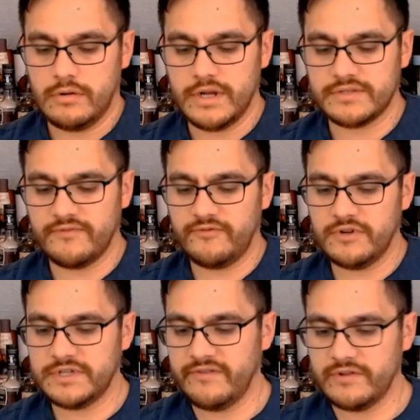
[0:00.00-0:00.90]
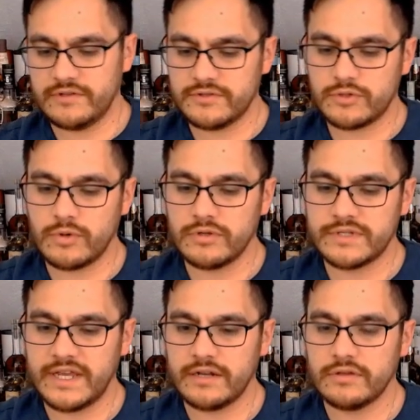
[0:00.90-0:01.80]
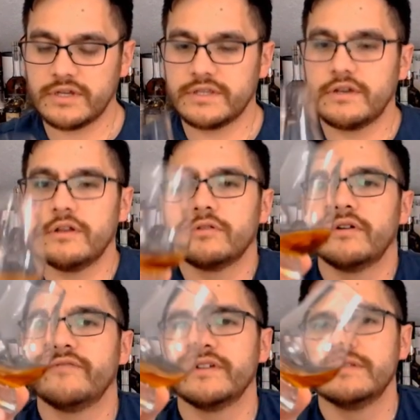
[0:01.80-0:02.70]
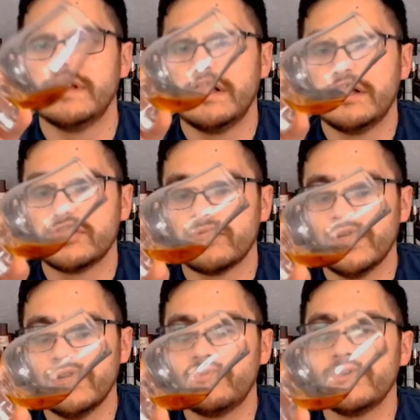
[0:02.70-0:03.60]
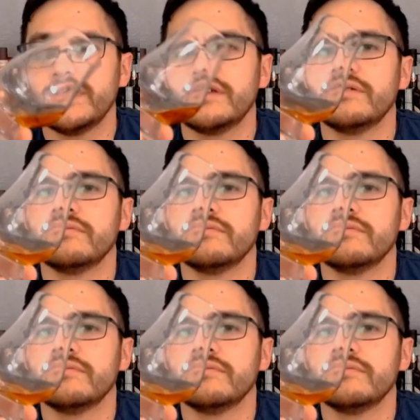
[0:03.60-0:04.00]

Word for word: right, so first giving a little swirl and taking a look at the color of it. So we got a pretty